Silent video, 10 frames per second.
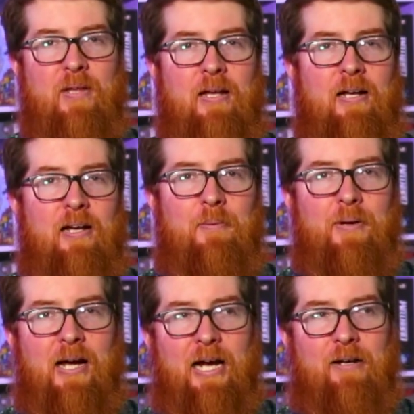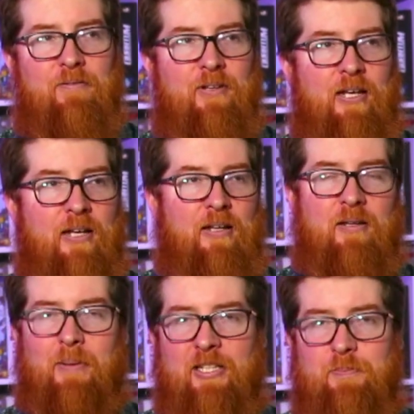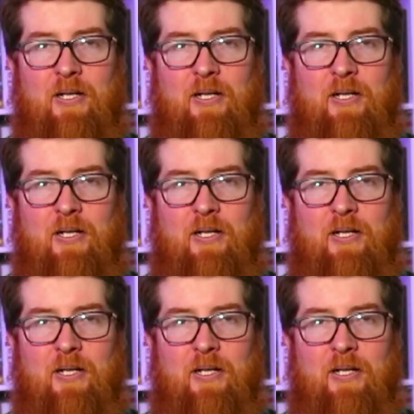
I have the base